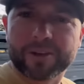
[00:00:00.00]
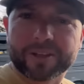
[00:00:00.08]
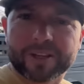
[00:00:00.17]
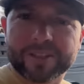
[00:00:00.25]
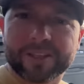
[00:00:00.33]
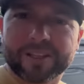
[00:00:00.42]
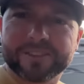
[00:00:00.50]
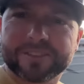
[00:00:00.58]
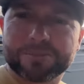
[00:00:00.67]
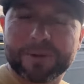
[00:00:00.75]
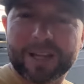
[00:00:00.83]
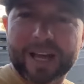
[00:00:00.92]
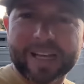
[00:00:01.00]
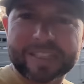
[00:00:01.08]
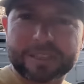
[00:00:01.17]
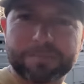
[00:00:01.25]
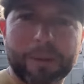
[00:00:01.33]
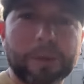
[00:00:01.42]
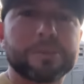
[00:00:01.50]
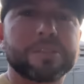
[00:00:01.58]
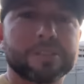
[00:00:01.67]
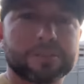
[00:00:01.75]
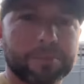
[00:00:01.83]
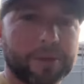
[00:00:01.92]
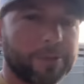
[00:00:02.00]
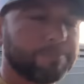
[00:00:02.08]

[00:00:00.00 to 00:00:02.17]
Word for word: good. Doesn't smell like it's supposed to smell.